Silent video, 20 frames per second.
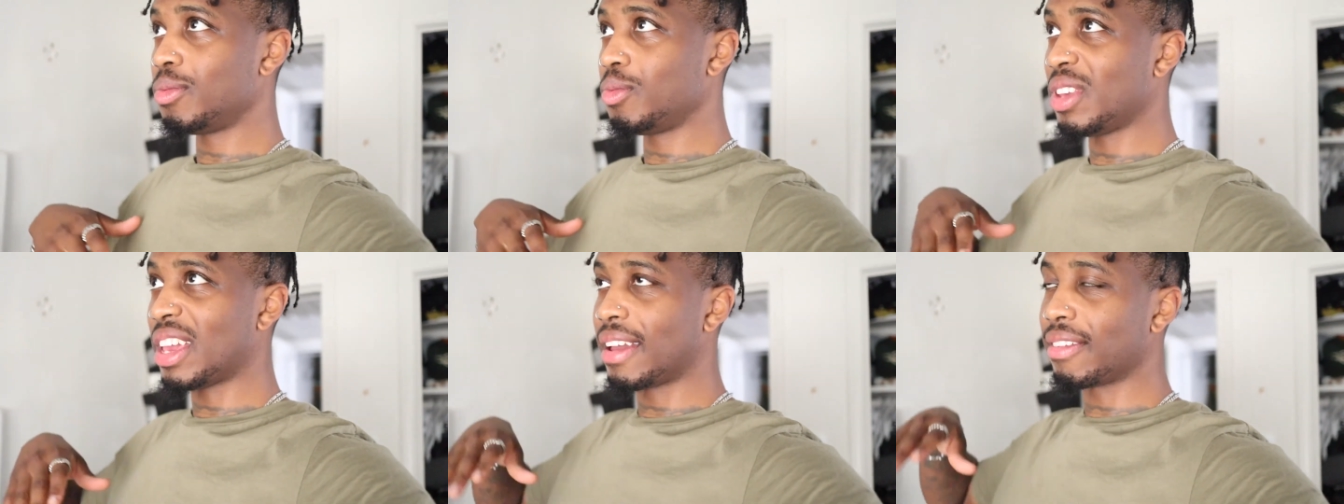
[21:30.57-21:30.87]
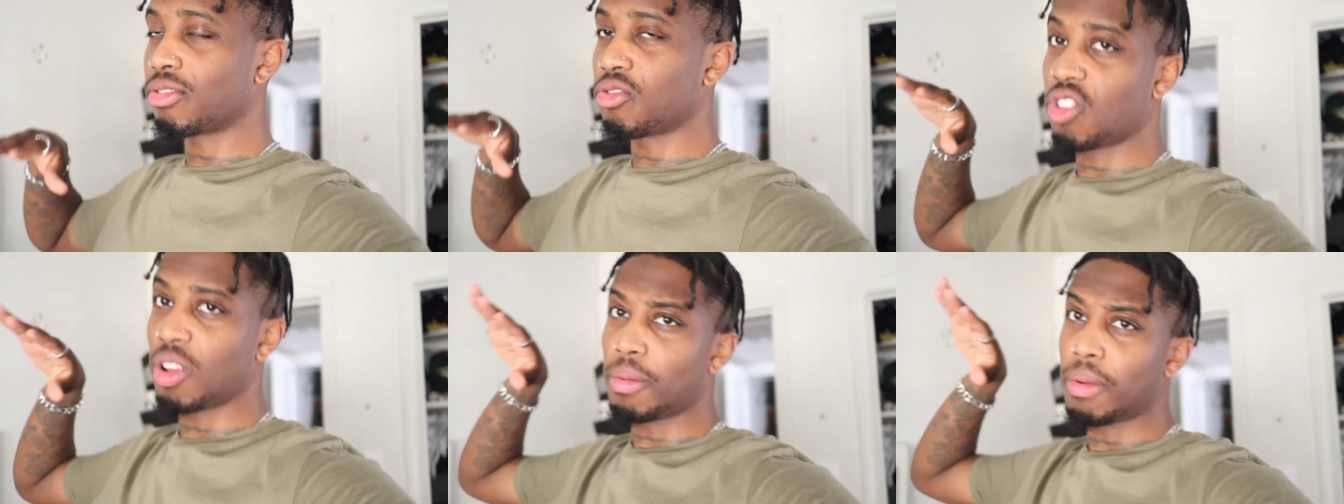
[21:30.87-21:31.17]
we
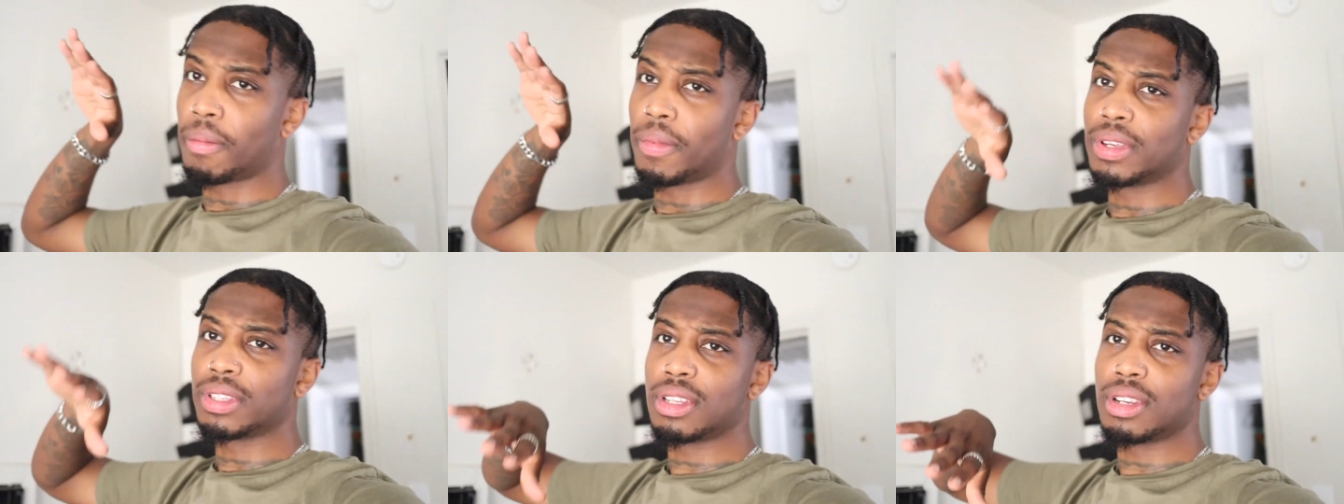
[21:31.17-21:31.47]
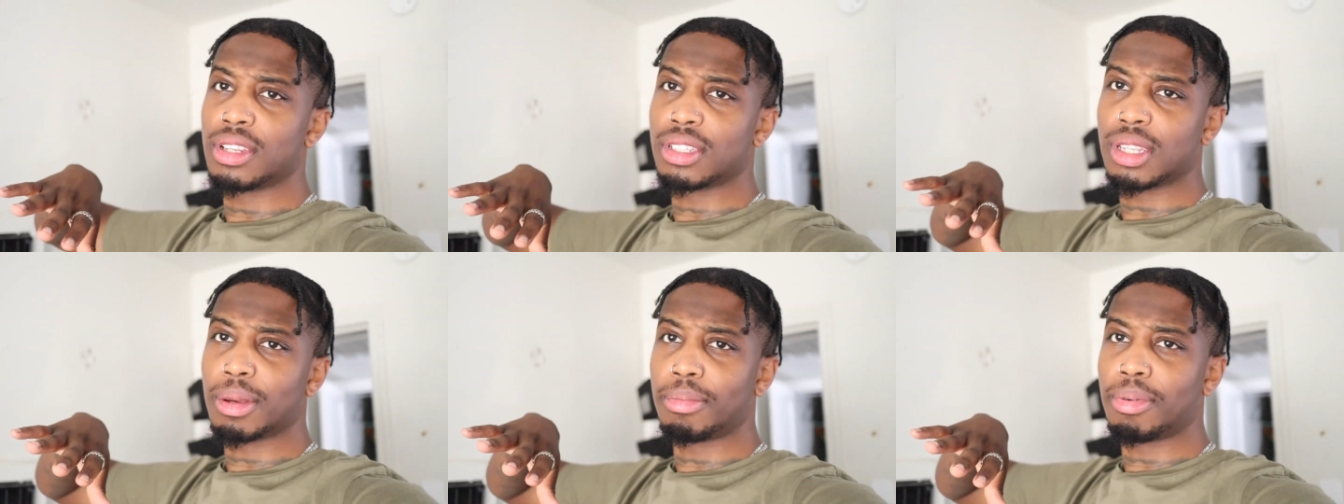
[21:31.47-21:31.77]
have three more months
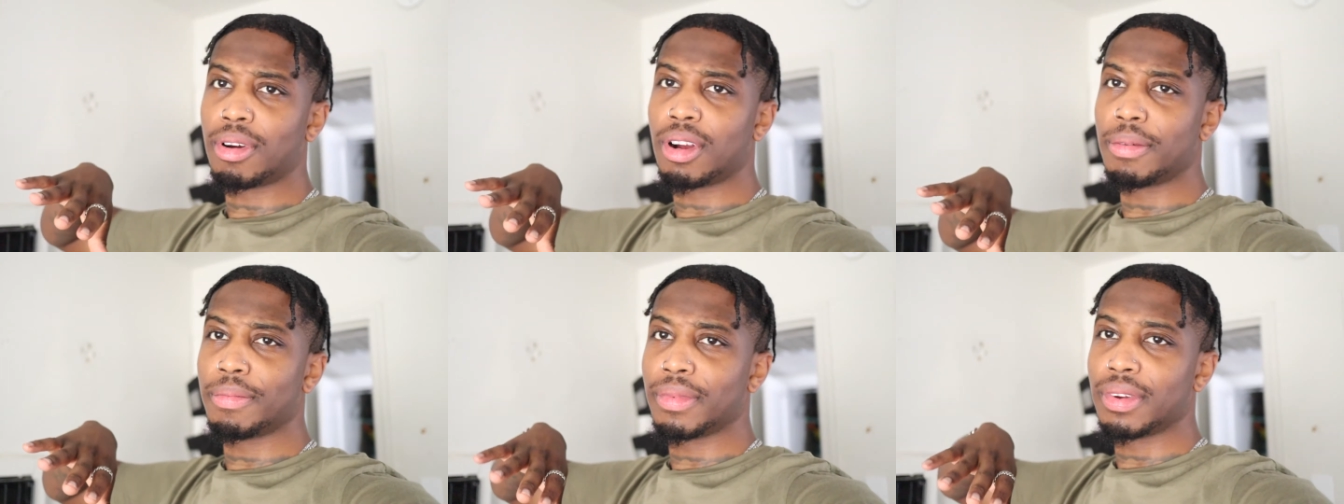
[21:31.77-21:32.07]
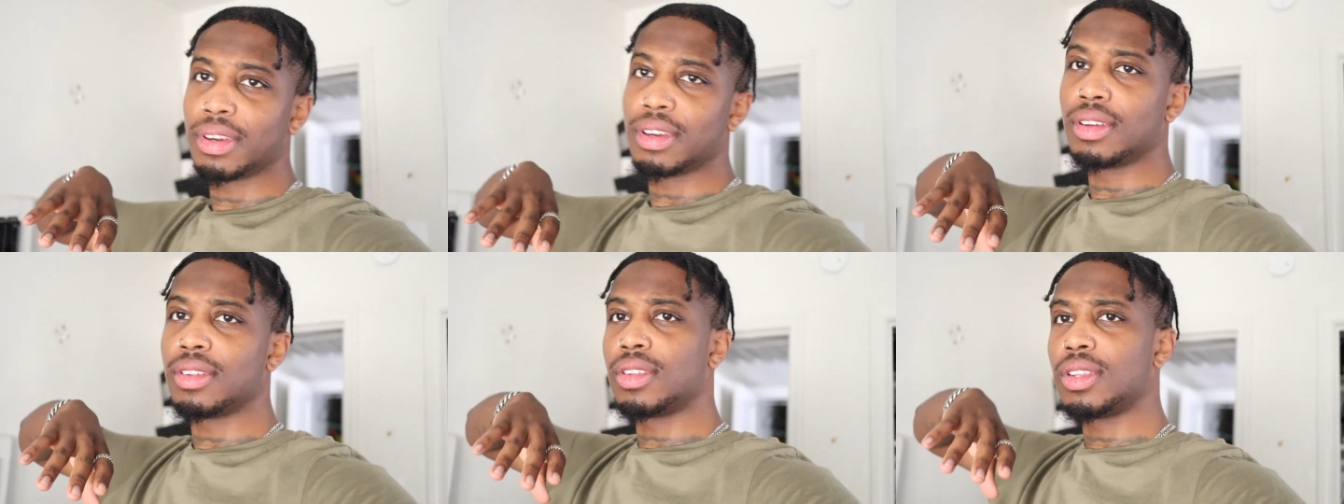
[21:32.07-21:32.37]
in this
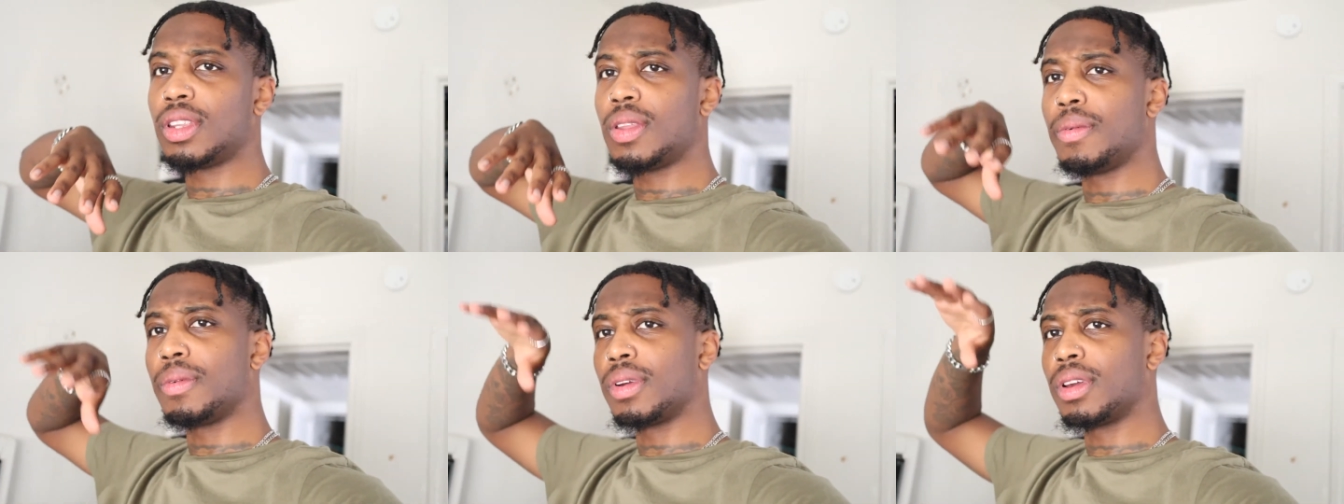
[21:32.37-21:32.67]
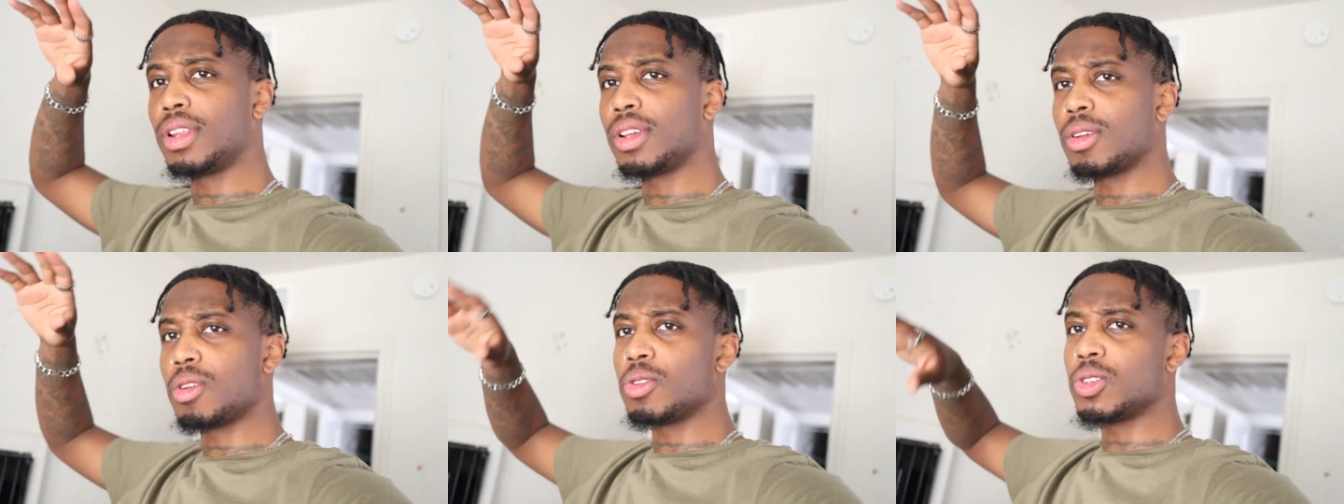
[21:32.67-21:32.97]
apartment. Then we're
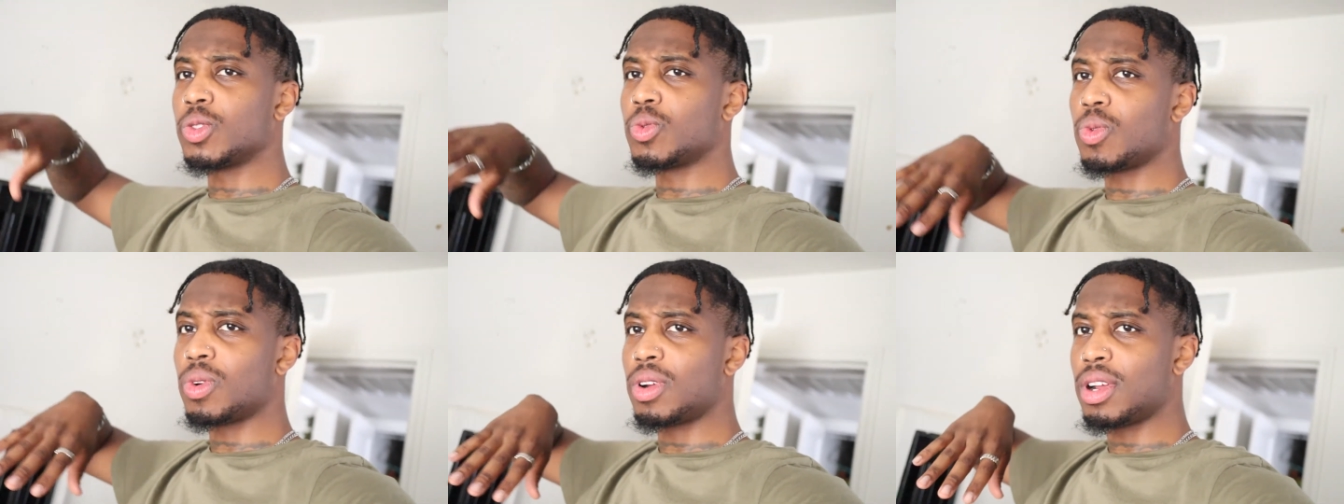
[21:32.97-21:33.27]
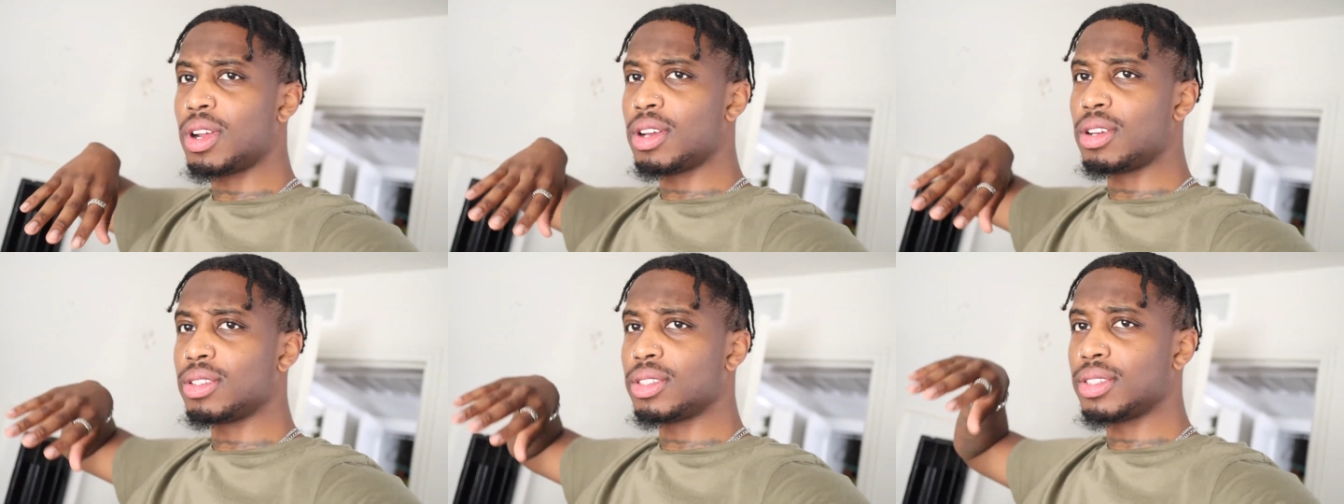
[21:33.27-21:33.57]
gonna go
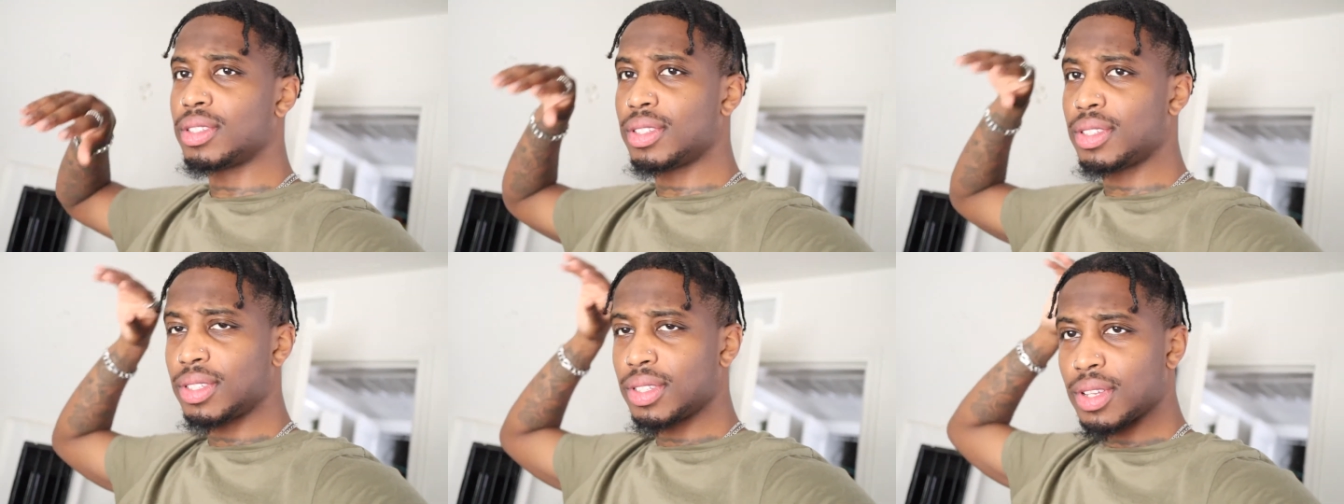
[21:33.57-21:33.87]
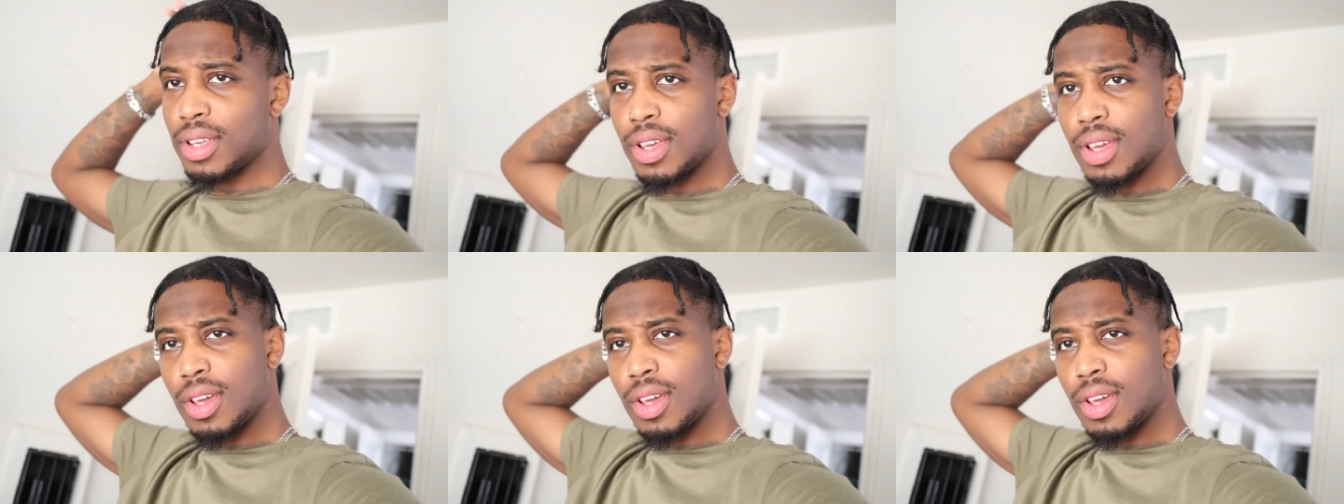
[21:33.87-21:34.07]
somewhere else.